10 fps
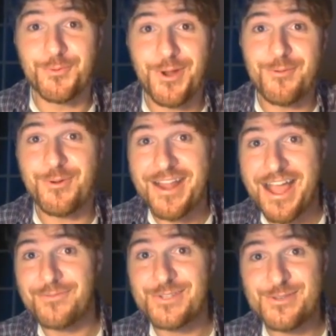We're going to
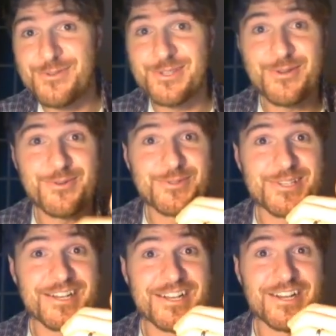have to use those
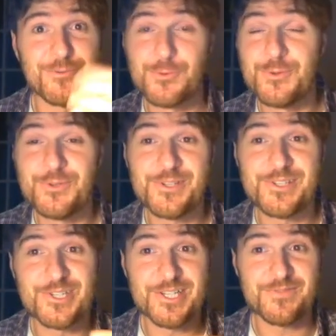rules
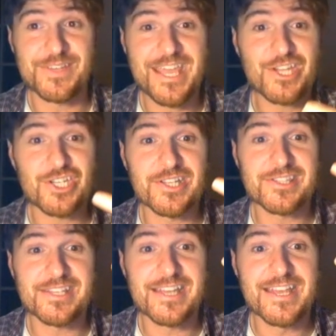and justifications
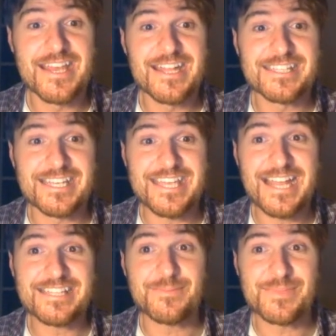to
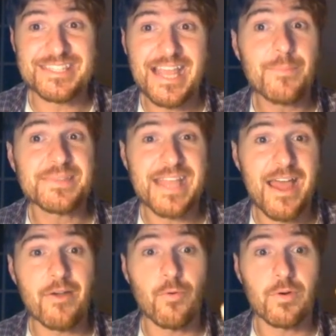get some steps
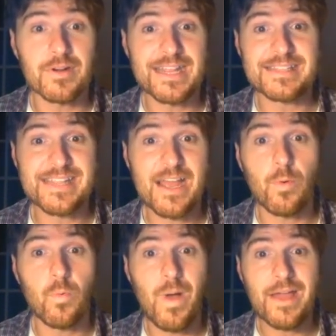down in order to get us down.
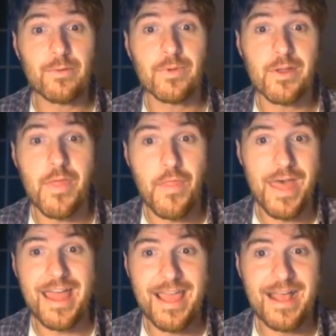Well, why do I know that
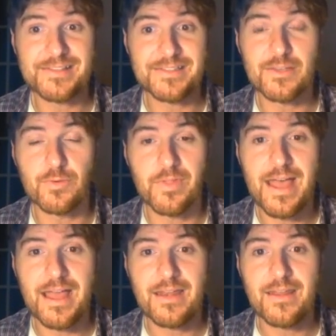that has to equal
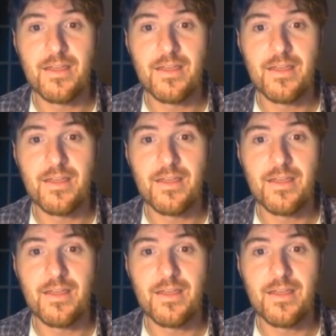that?